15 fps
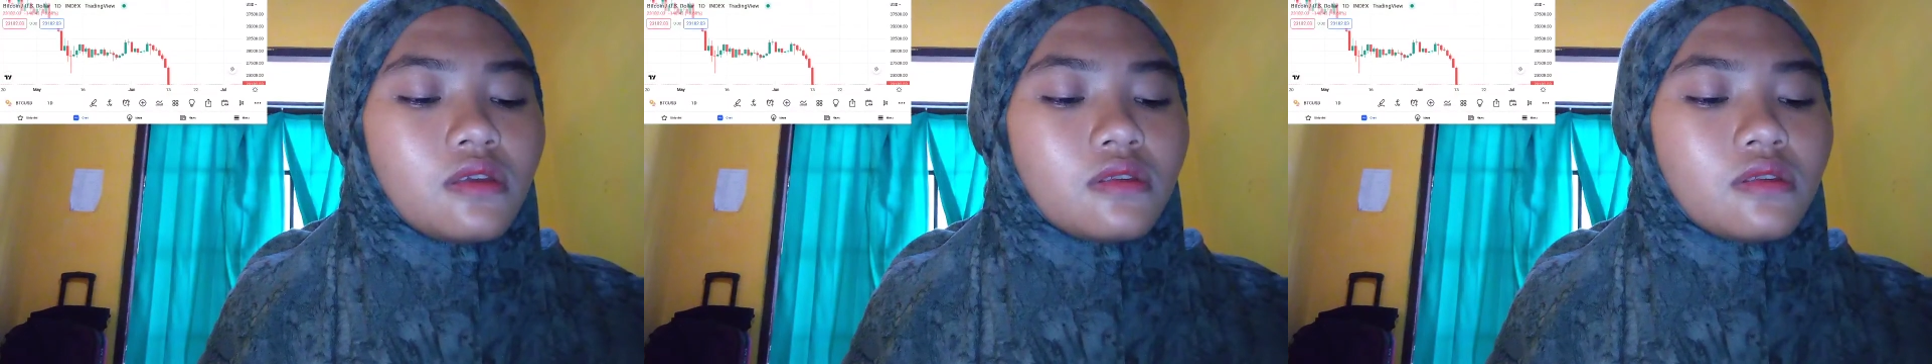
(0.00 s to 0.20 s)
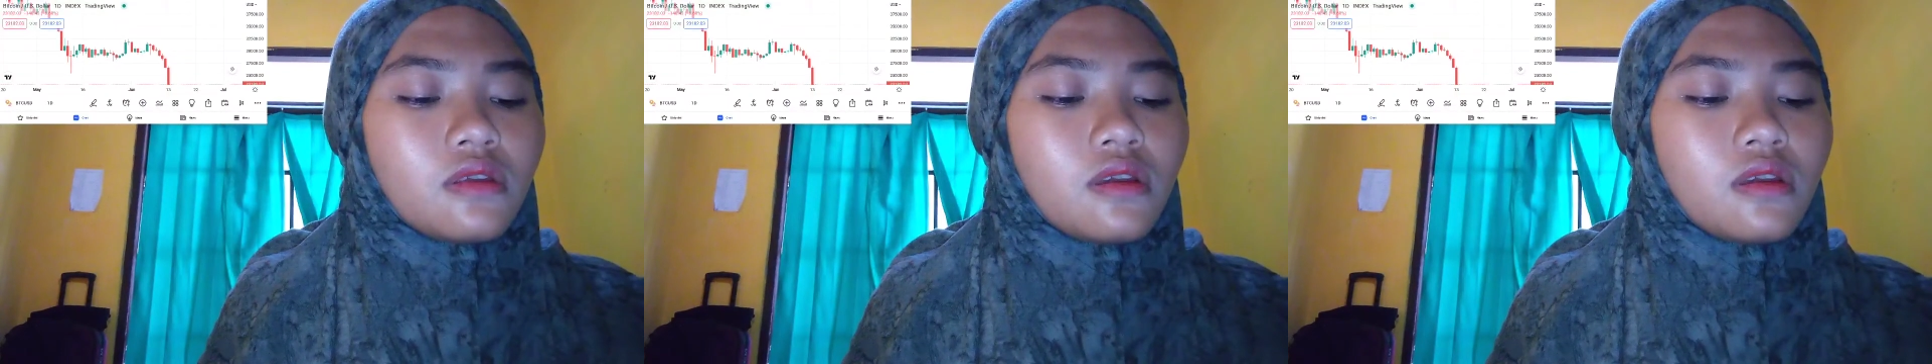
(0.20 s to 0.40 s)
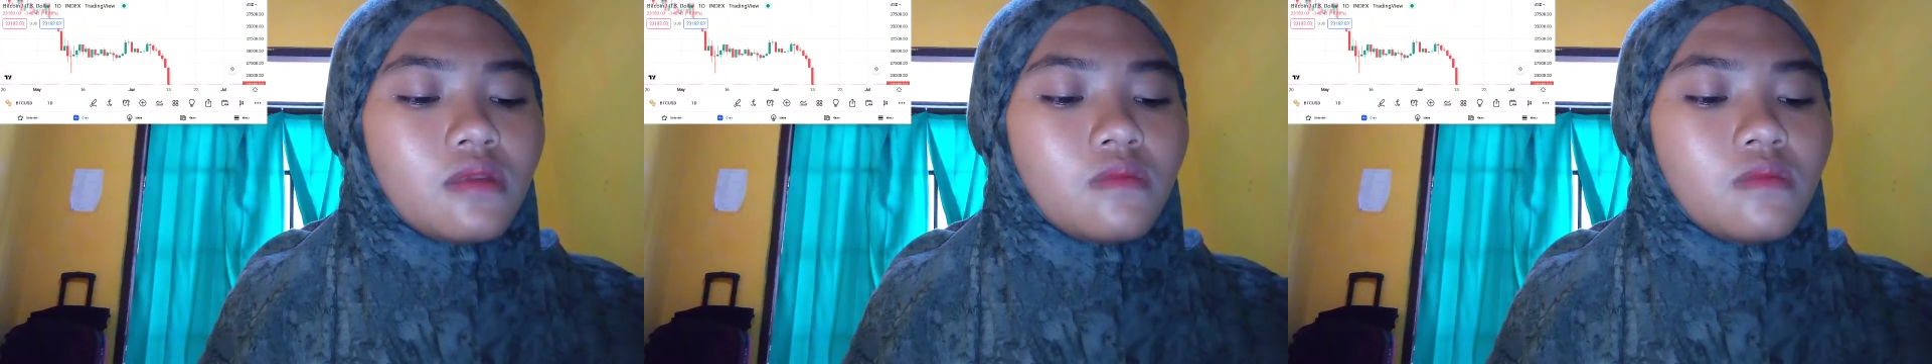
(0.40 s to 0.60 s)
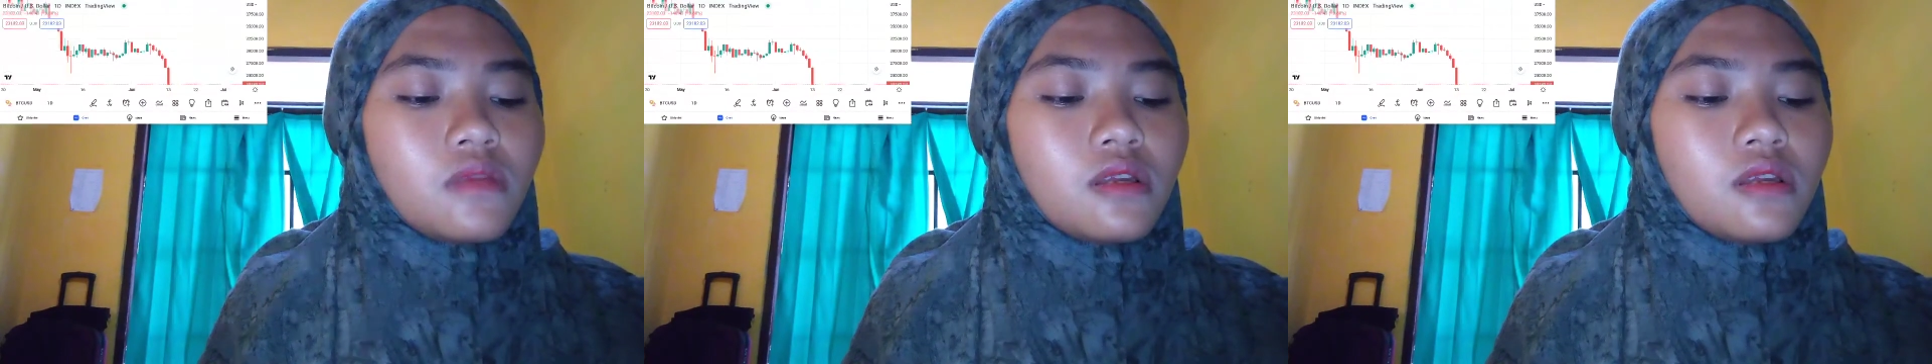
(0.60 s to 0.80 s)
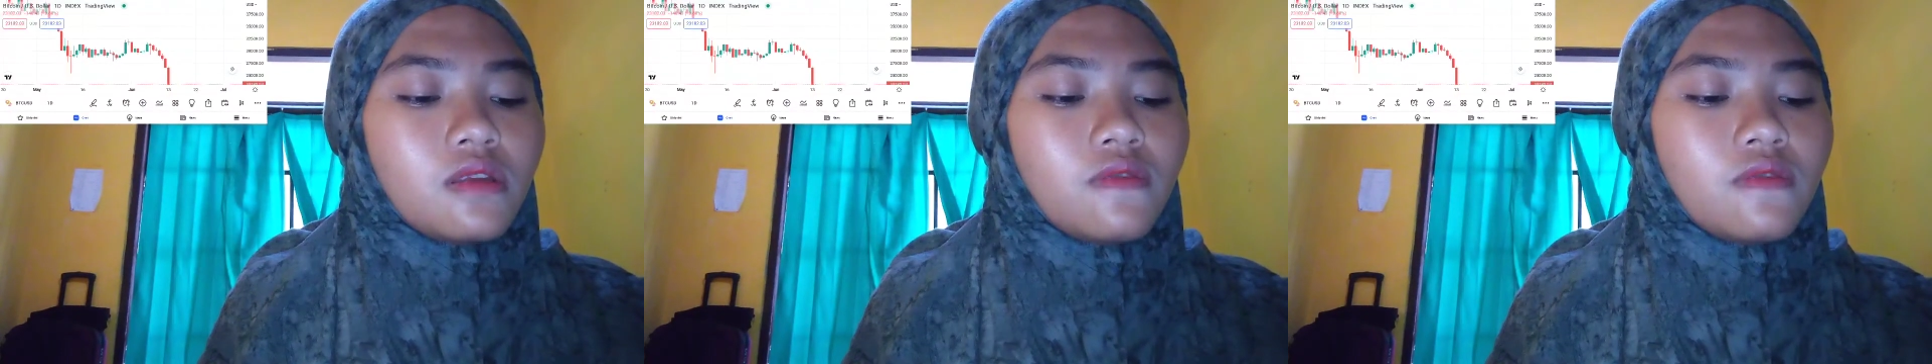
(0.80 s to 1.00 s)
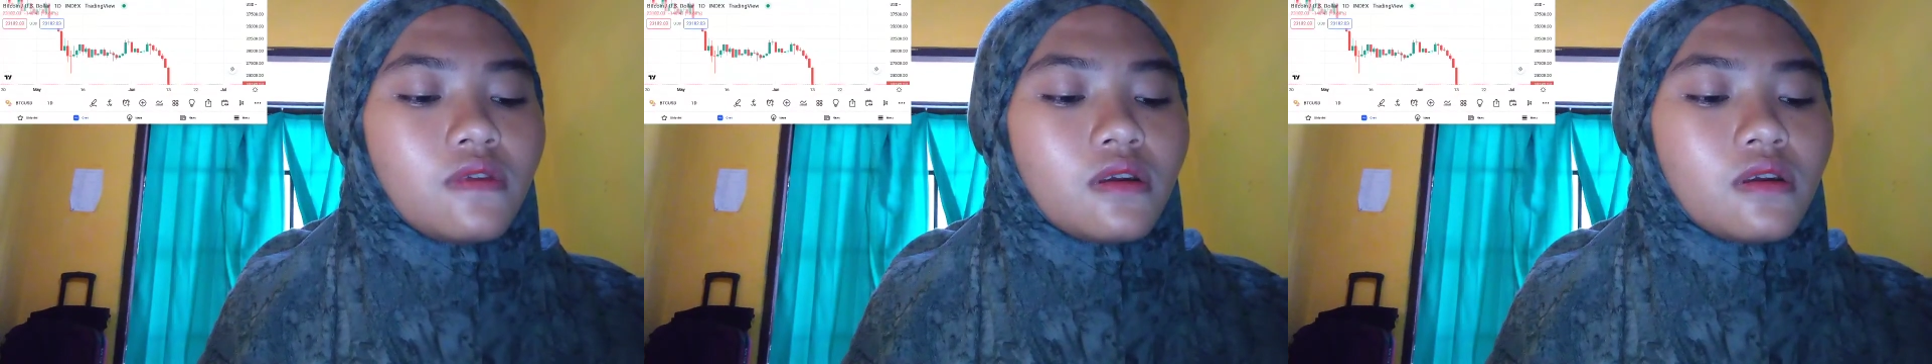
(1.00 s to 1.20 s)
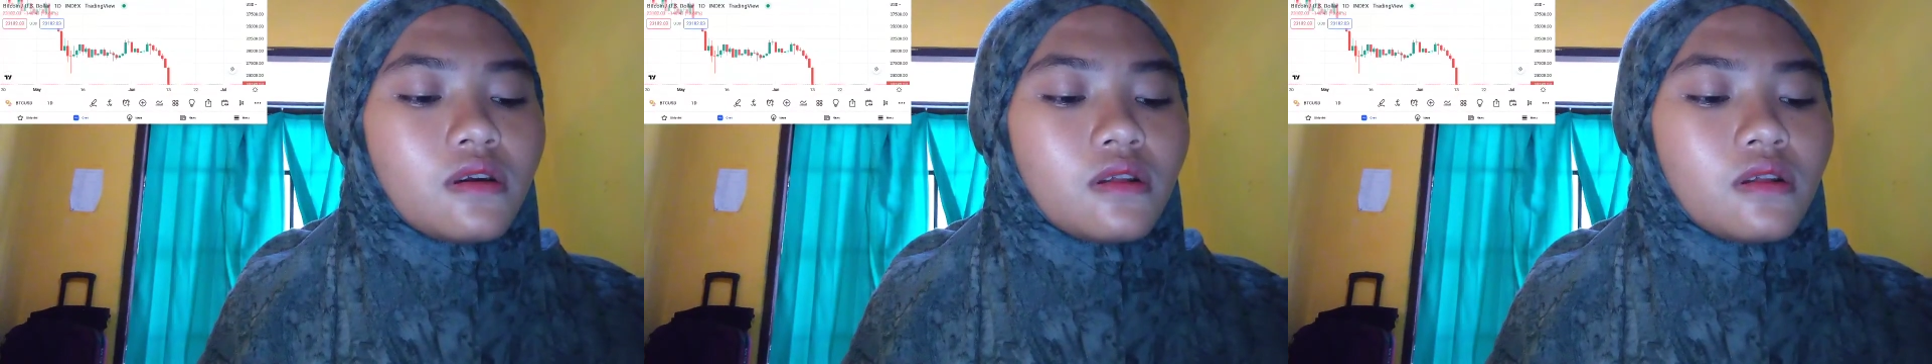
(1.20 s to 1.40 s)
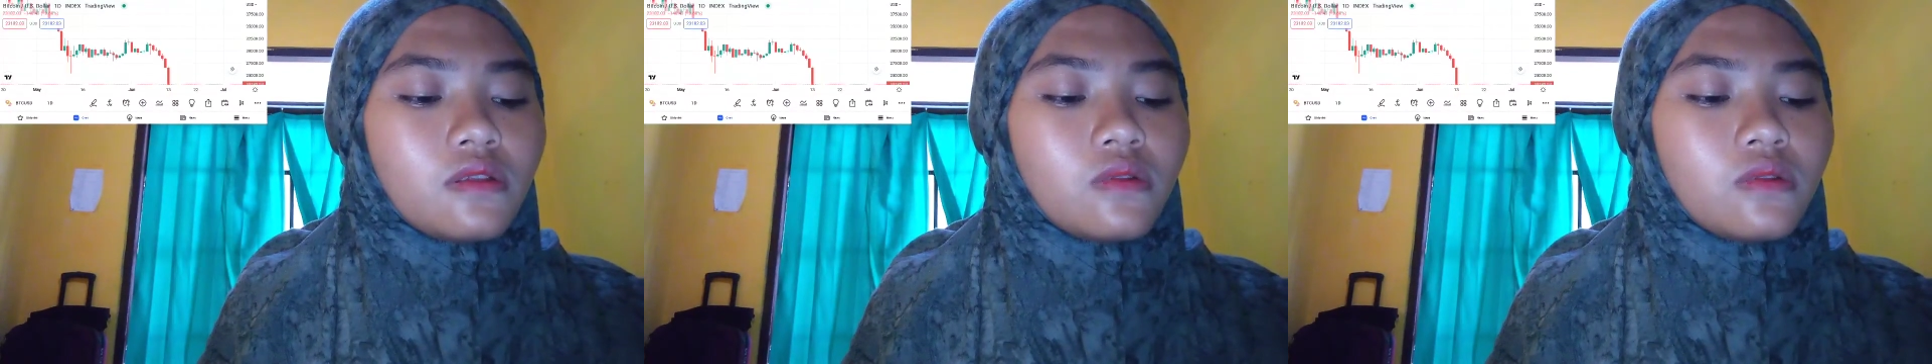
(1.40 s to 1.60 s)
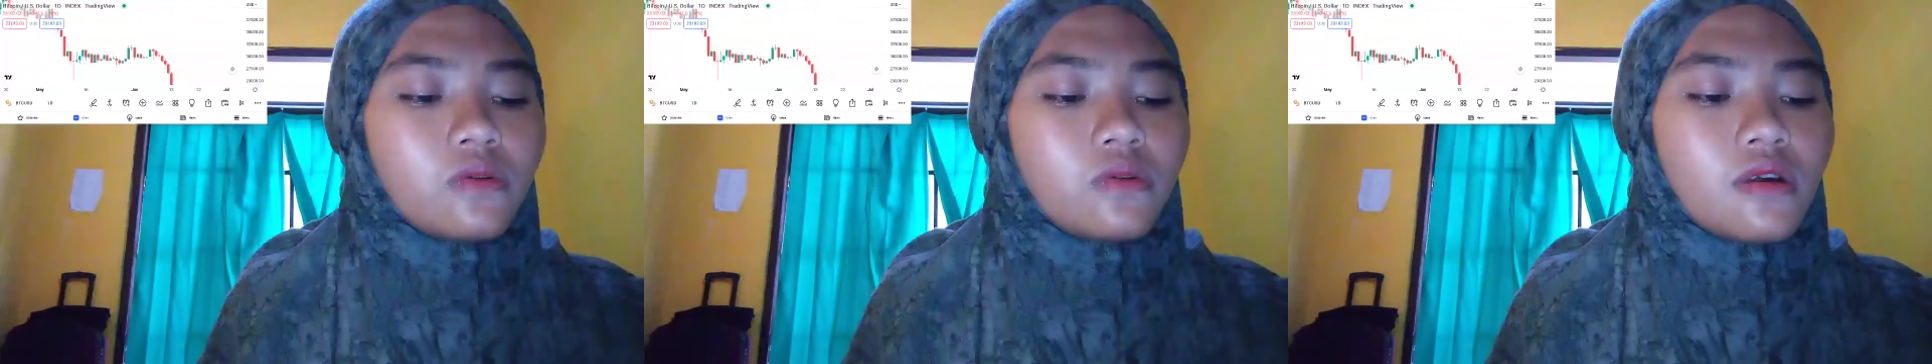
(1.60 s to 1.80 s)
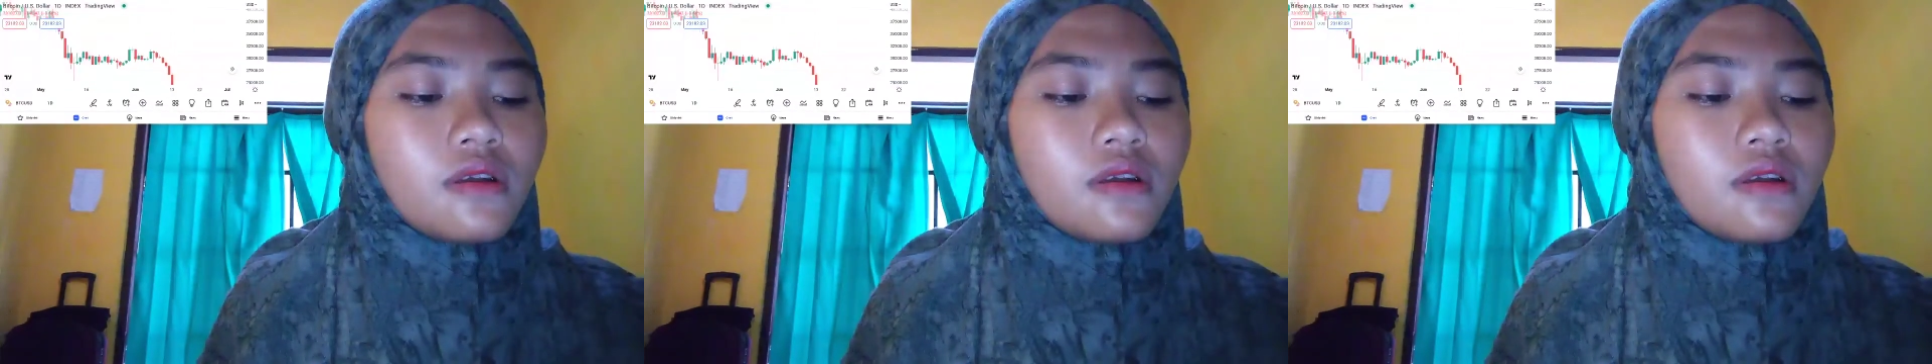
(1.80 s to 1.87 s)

it can be difficult to